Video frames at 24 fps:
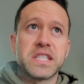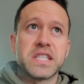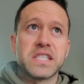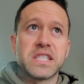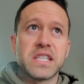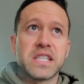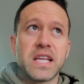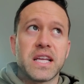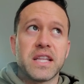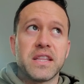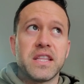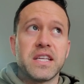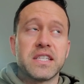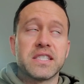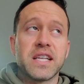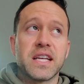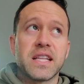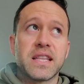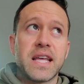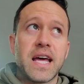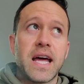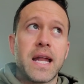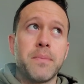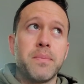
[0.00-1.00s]
things like, things
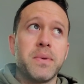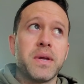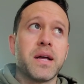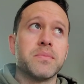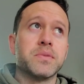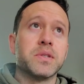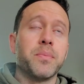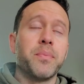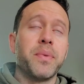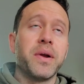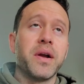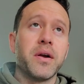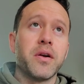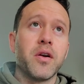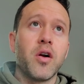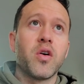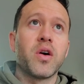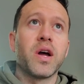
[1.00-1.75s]
like that, it becomes apparent,